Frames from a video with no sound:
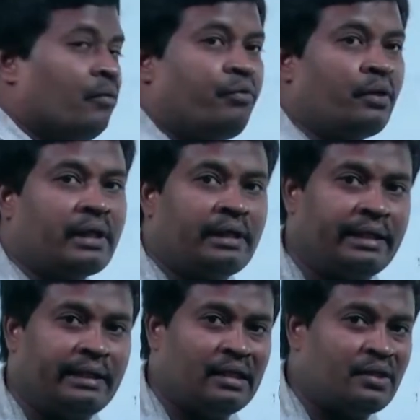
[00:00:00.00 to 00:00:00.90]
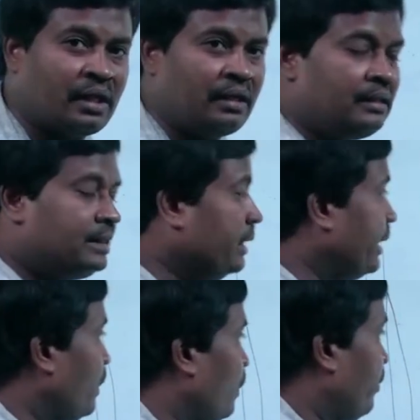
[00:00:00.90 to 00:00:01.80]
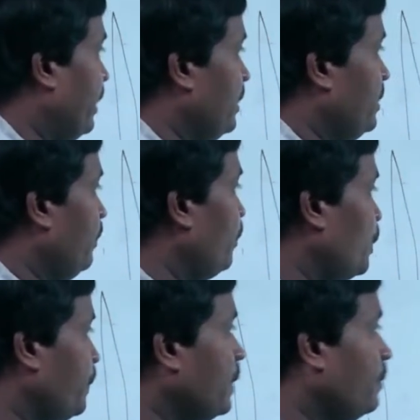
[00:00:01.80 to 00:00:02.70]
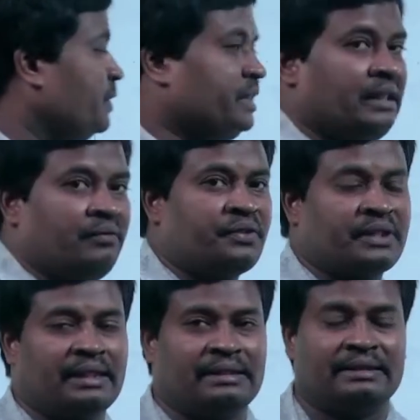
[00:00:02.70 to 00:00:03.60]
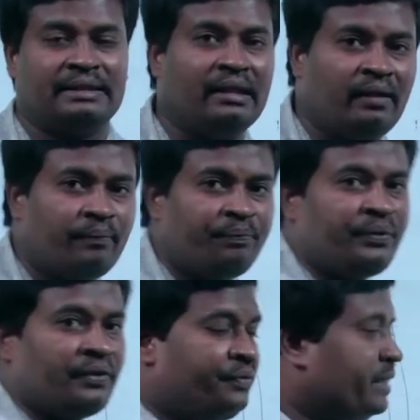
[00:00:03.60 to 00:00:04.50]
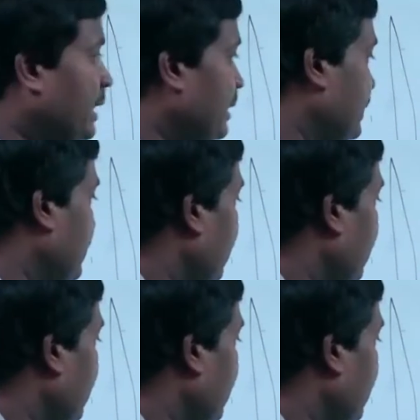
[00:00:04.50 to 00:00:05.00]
food conducting channels in Pteridophyta gymnosperms, sieve cells,